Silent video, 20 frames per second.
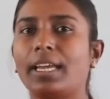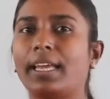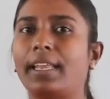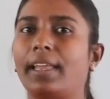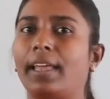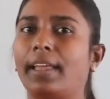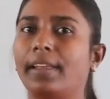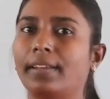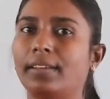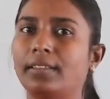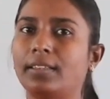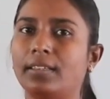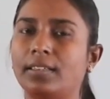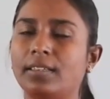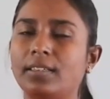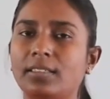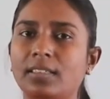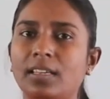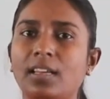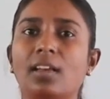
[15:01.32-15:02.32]
and another
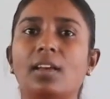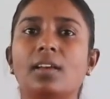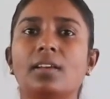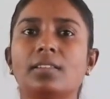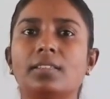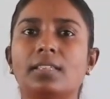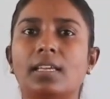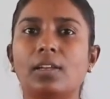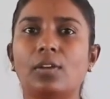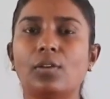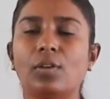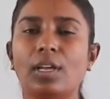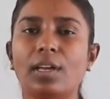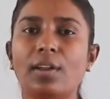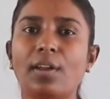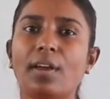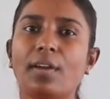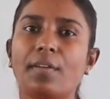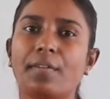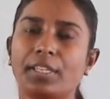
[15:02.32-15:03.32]
is
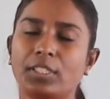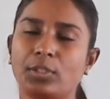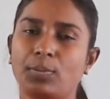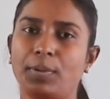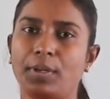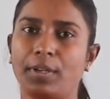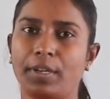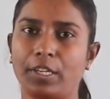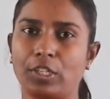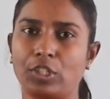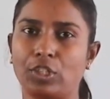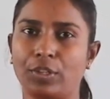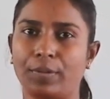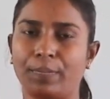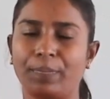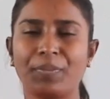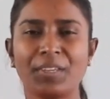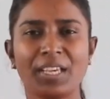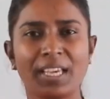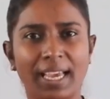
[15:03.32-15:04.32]
cellular respiration.
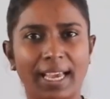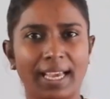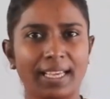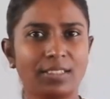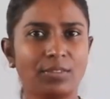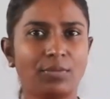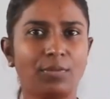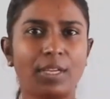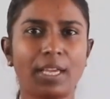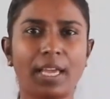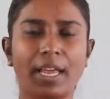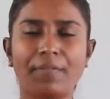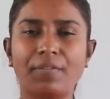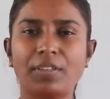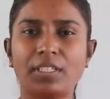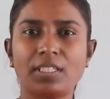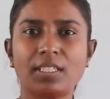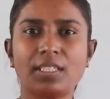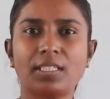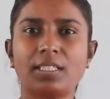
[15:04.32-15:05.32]
As we have
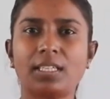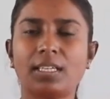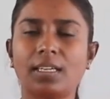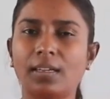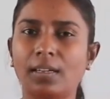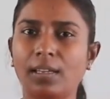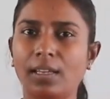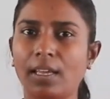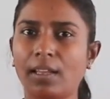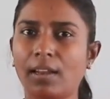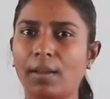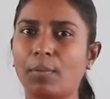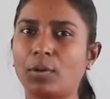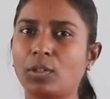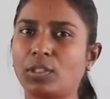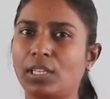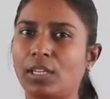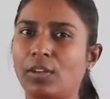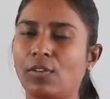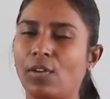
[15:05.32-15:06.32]
discussed earlier
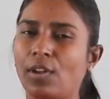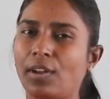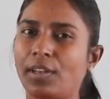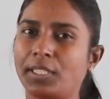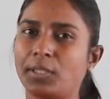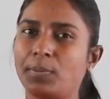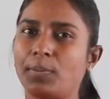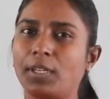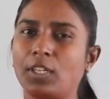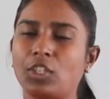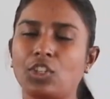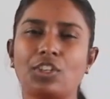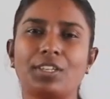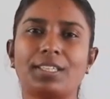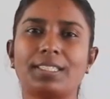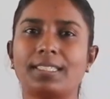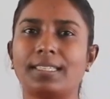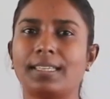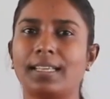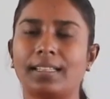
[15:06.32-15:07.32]
about cellular respiration
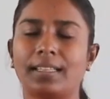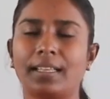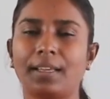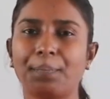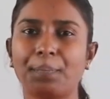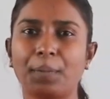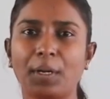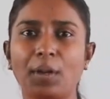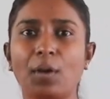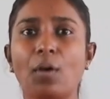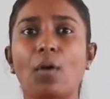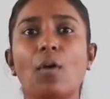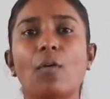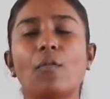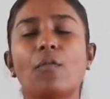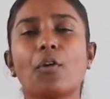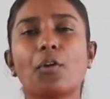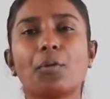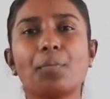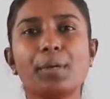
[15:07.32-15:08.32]
is nothing but
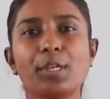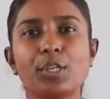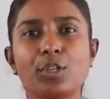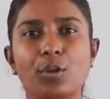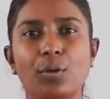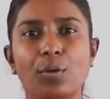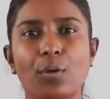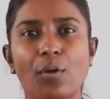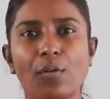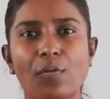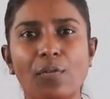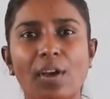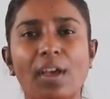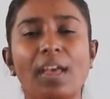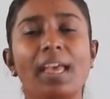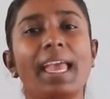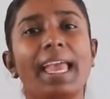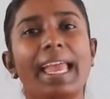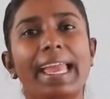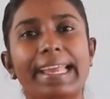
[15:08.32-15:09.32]
formation of
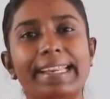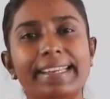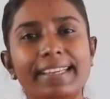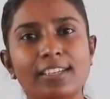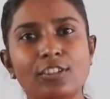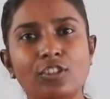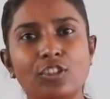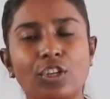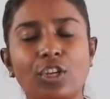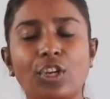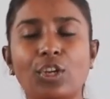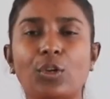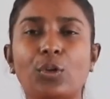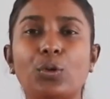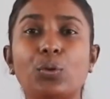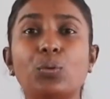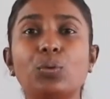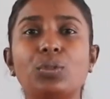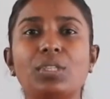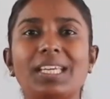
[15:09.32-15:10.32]
energy
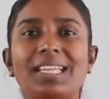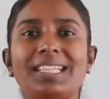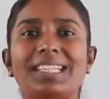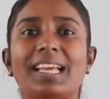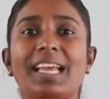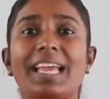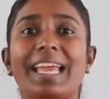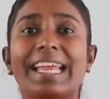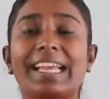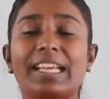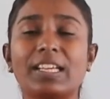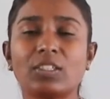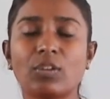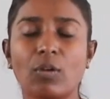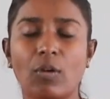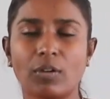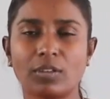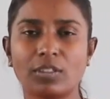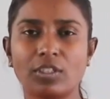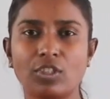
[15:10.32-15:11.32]
using the
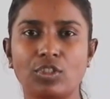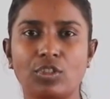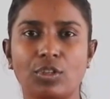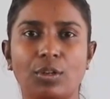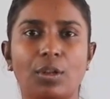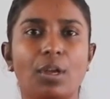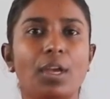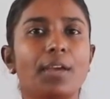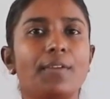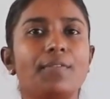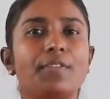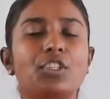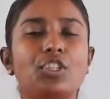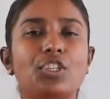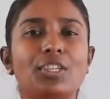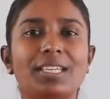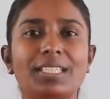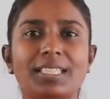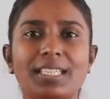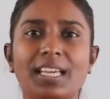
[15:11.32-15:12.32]
oxygen which
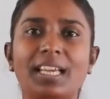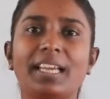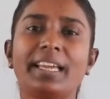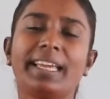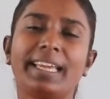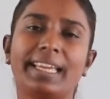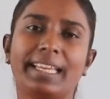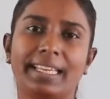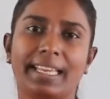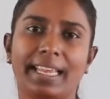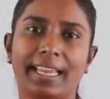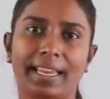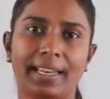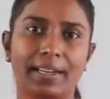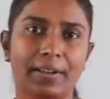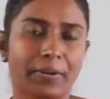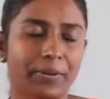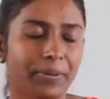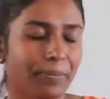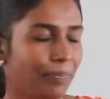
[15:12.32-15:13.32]
is
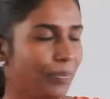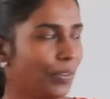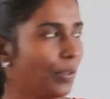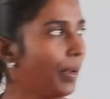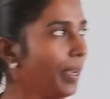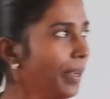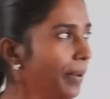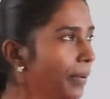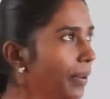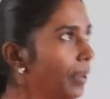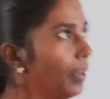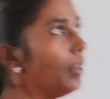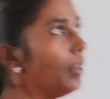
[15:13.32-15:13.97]
inhaled, right?